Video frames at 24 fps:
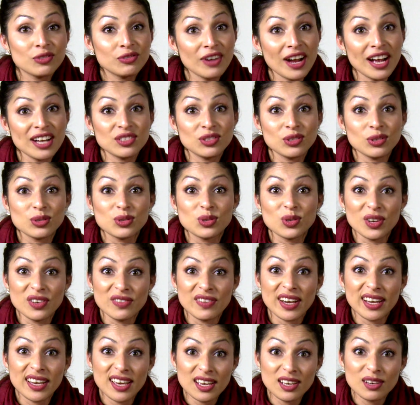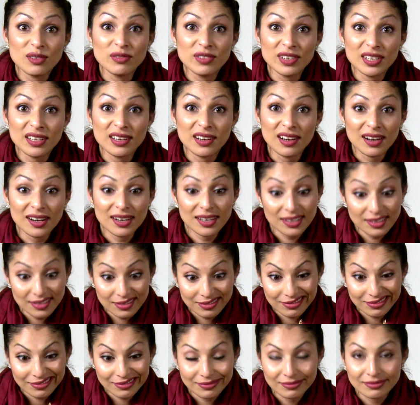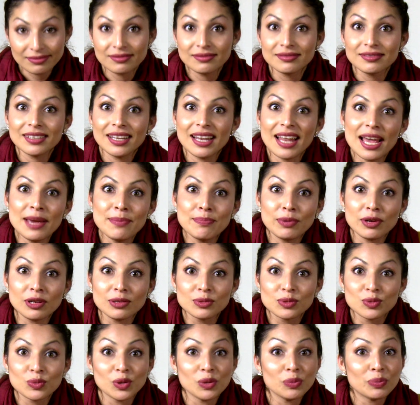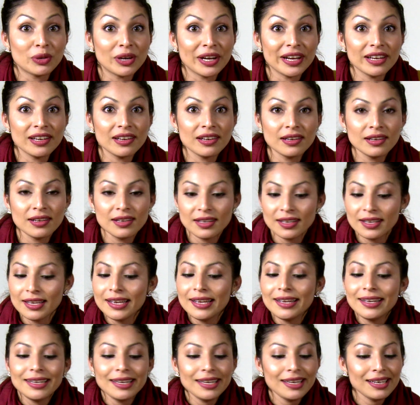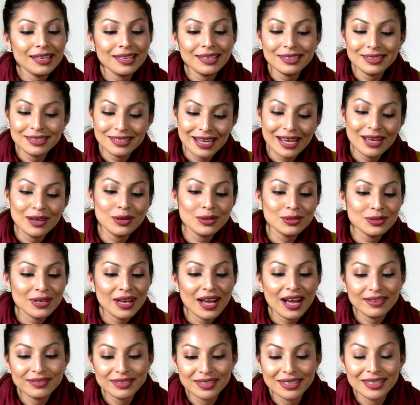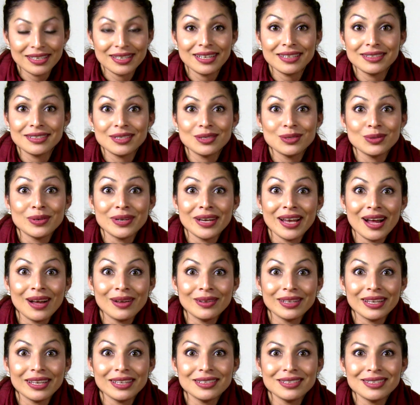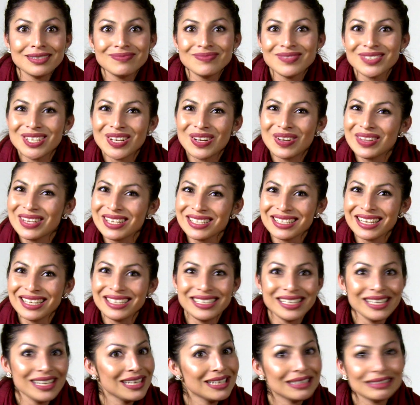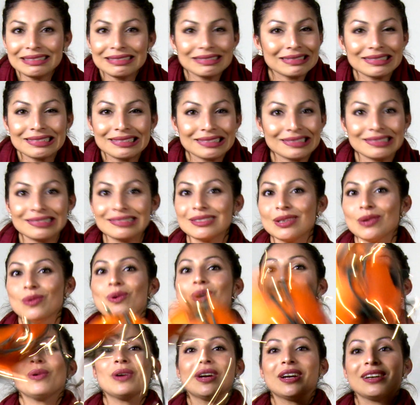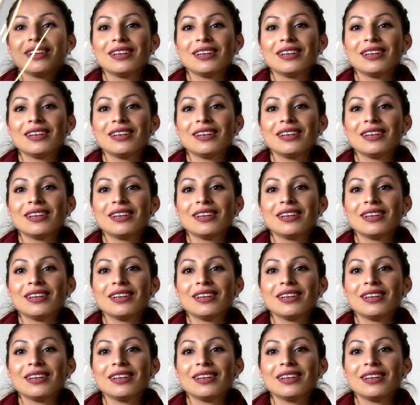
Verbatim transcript: fragile, so if I kick them really hard, light bulbs will break. And I also have to connect it to an outlet, so this idea won't work.